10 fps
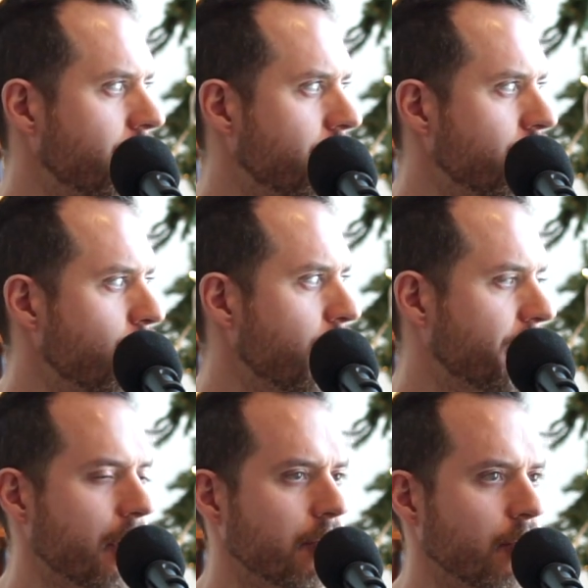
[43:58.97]
do
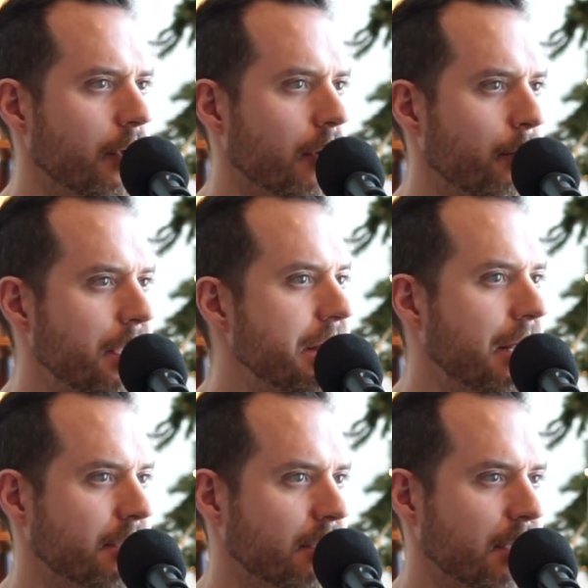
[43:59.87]
what they're doing or be
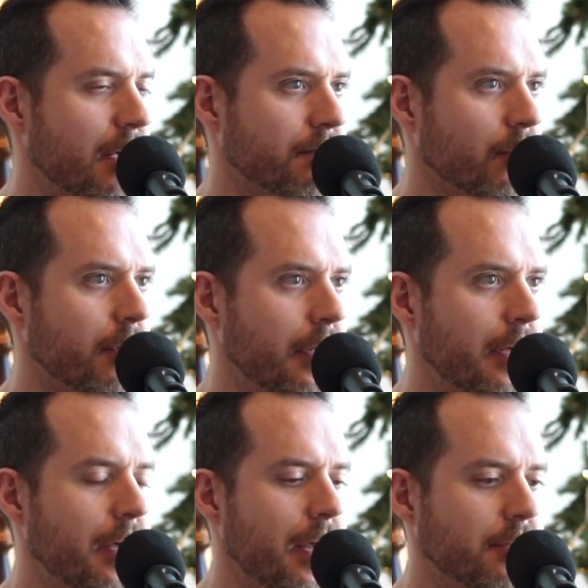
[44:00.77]
that successful.
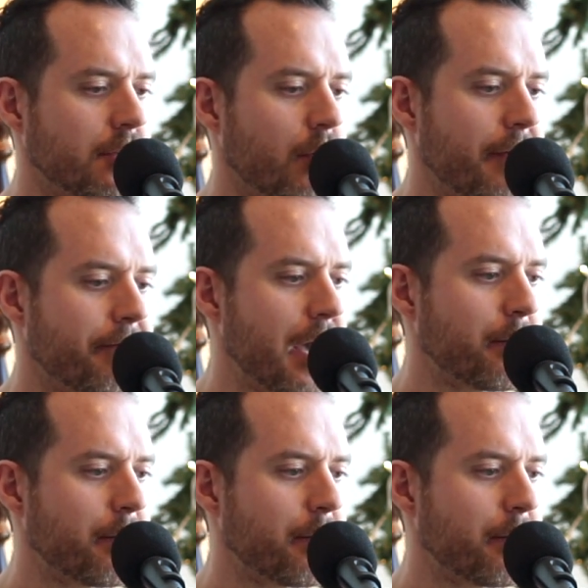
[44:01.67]
Yeah. And so I find